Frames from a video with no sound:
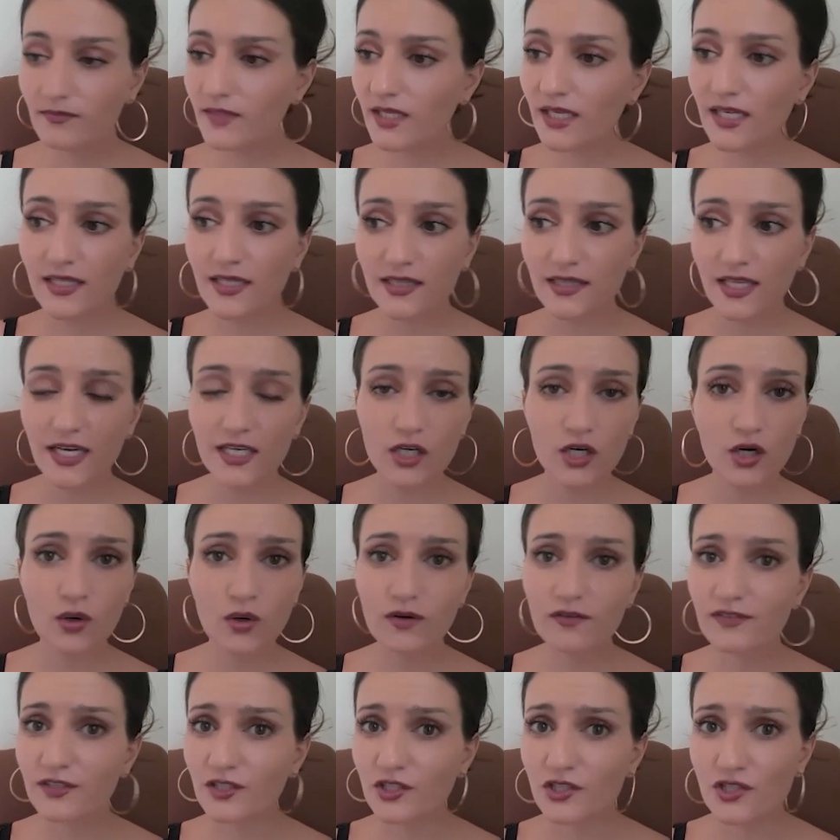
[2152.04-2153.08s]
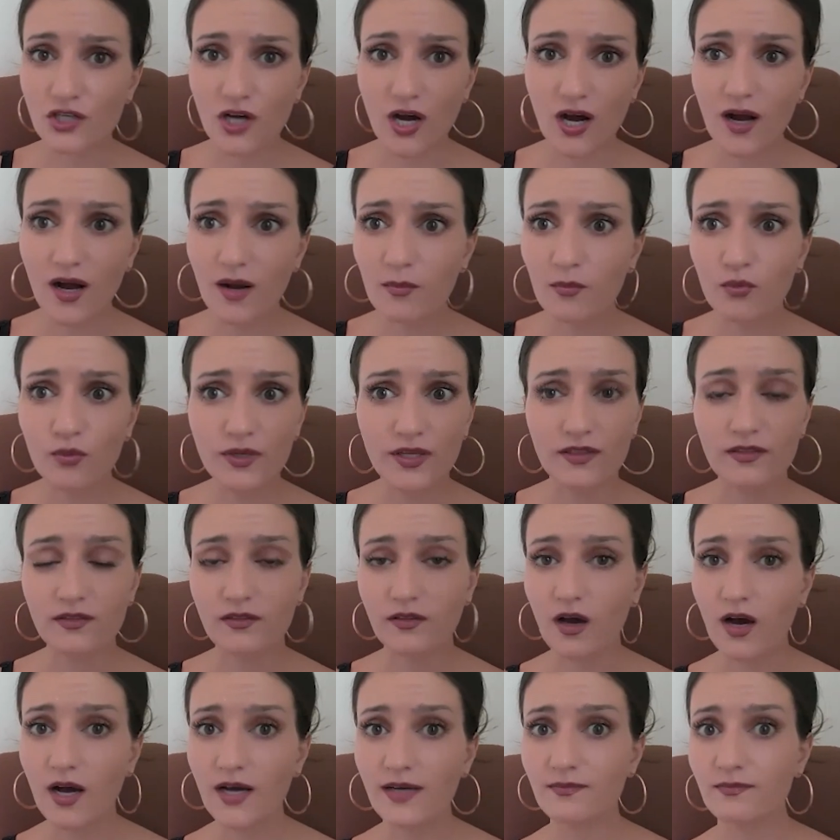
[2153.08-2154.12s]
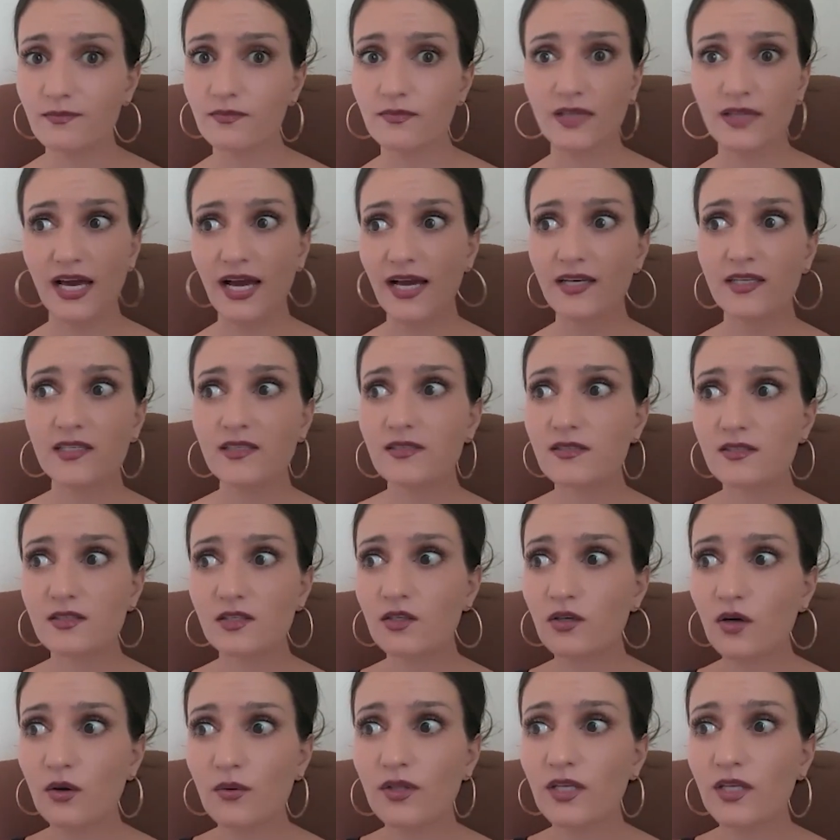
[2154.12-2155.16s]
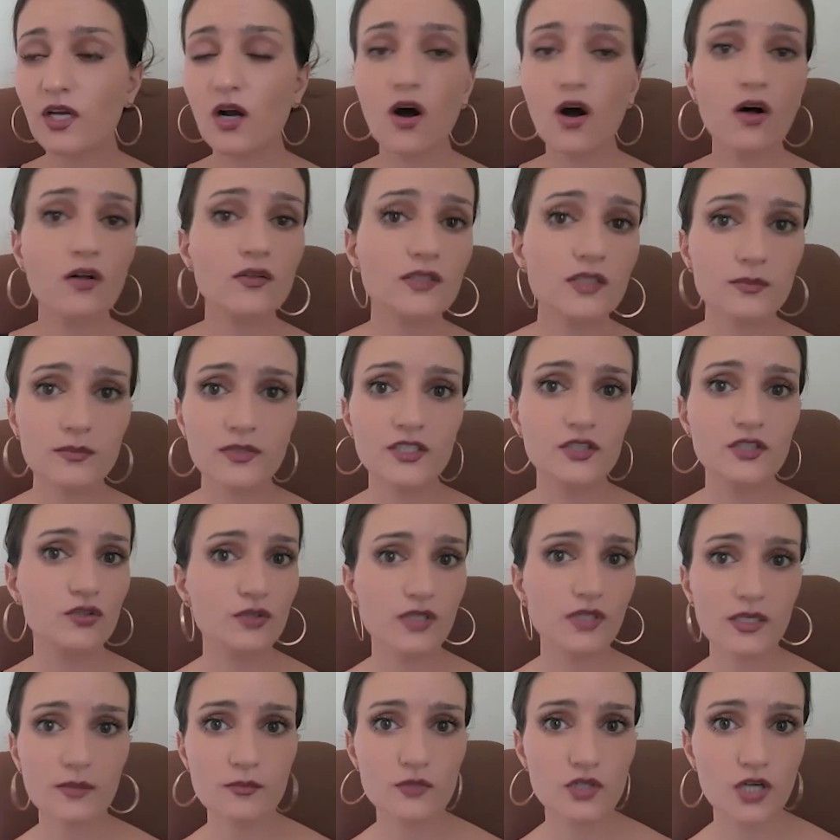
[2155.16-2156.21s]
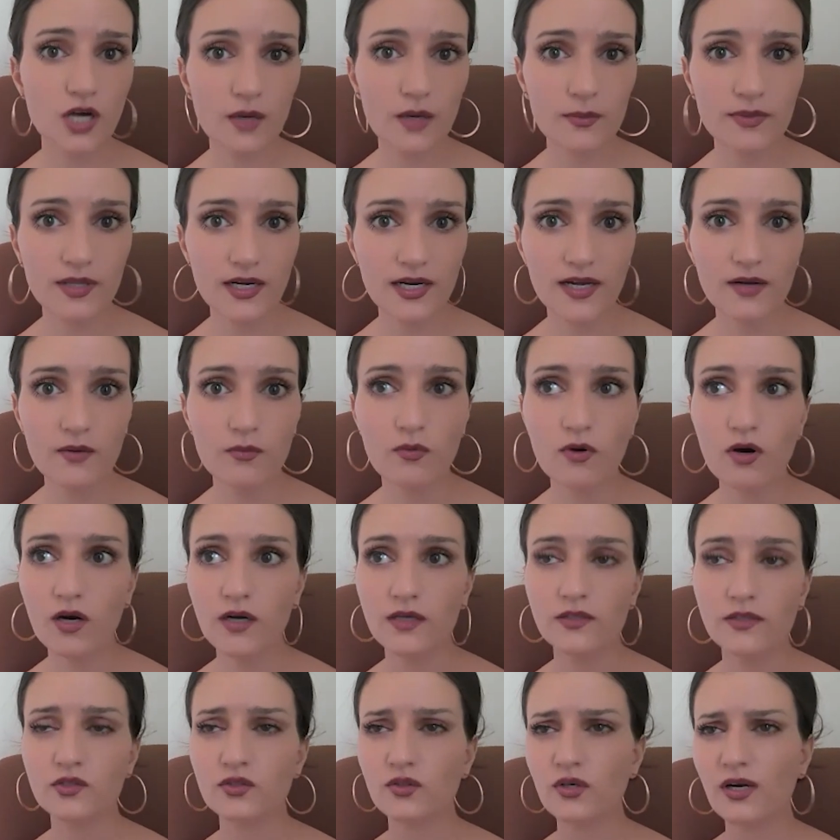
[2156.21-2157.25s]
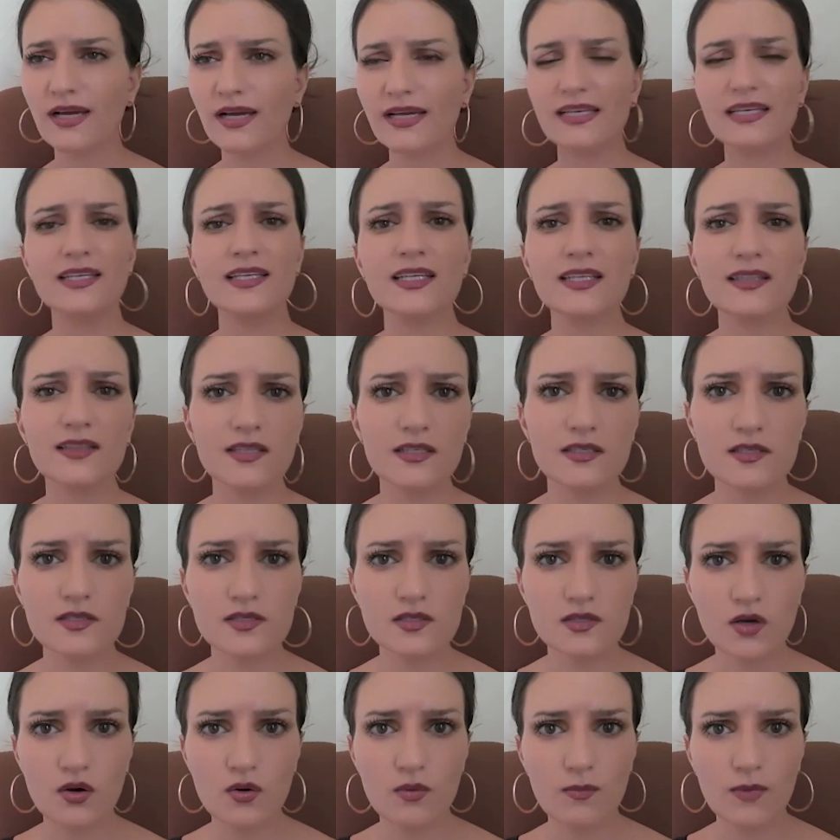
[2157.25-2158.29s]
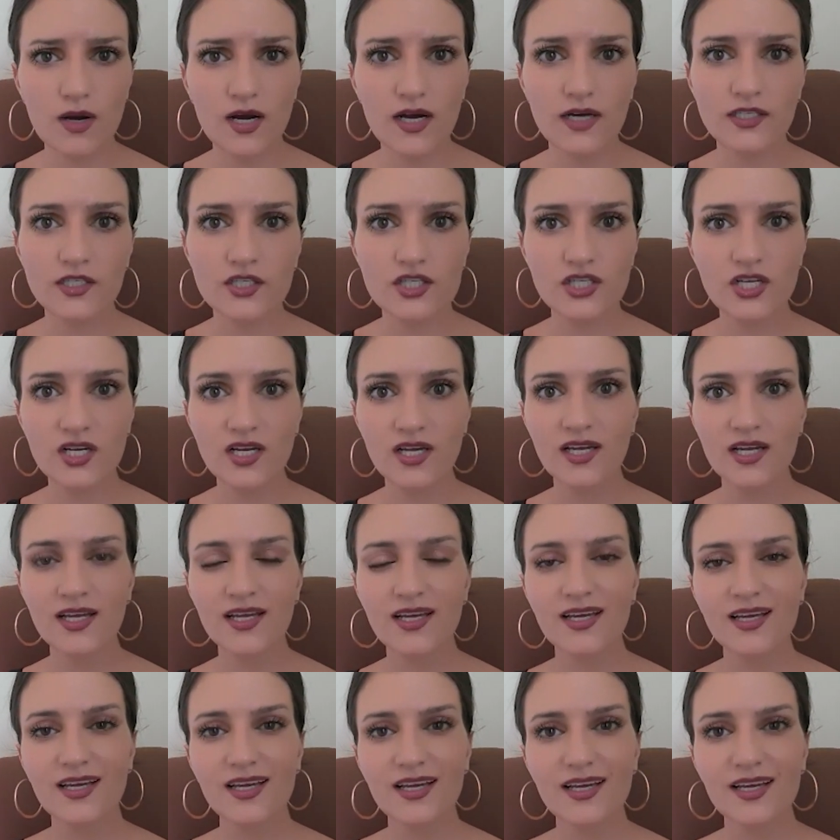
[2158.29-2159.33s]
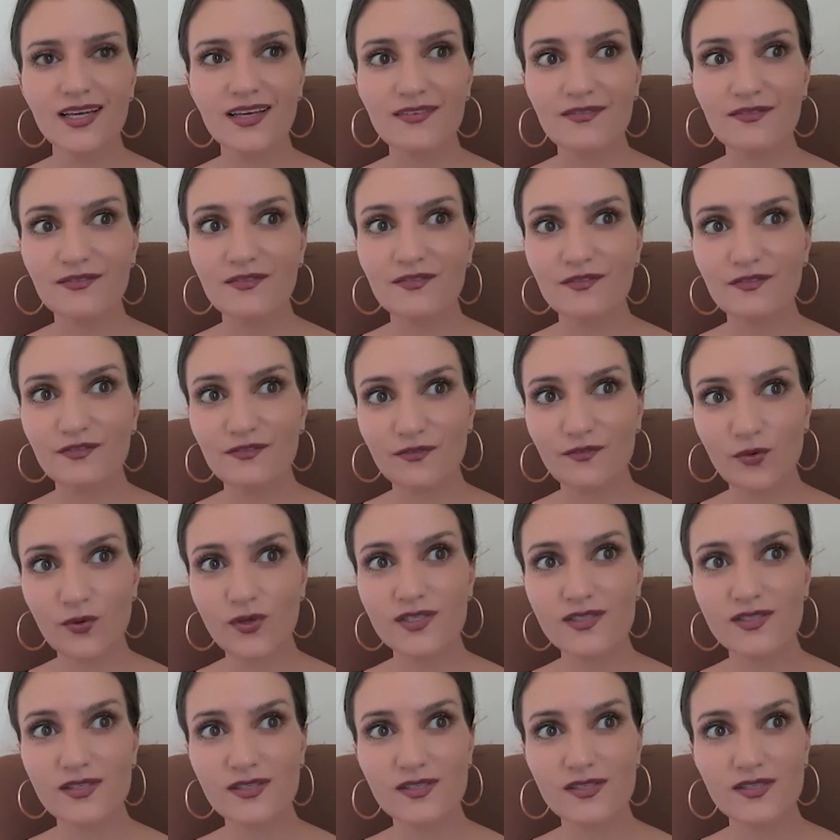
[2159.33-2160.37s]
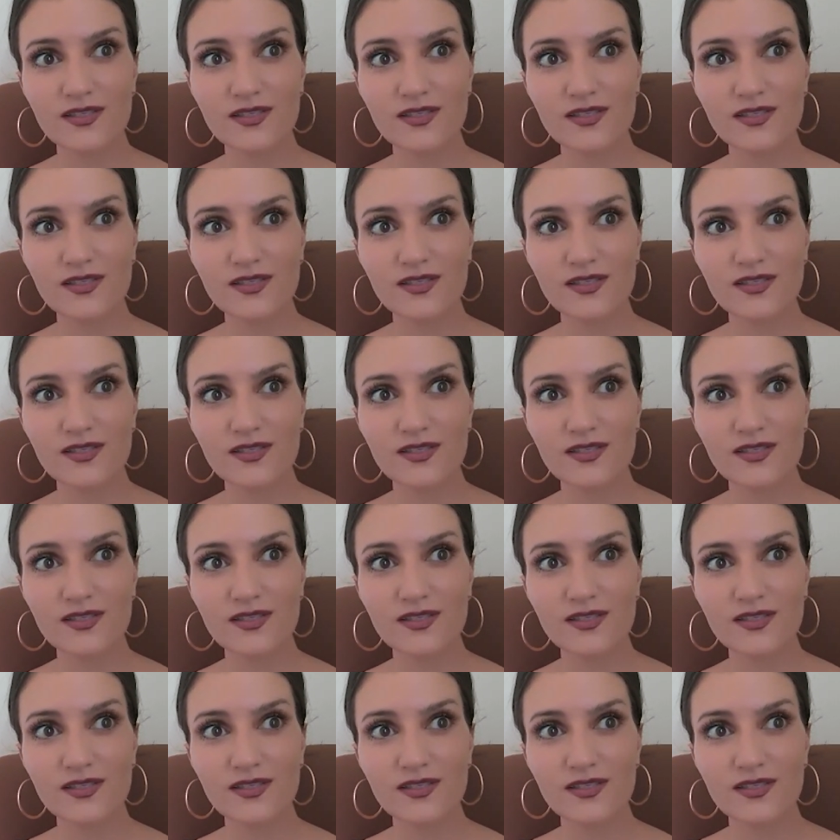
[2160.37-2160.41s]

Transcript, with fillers: and let go of a job we thought that is, you know, the ultimate dream job that I want, or I need this so much. It forces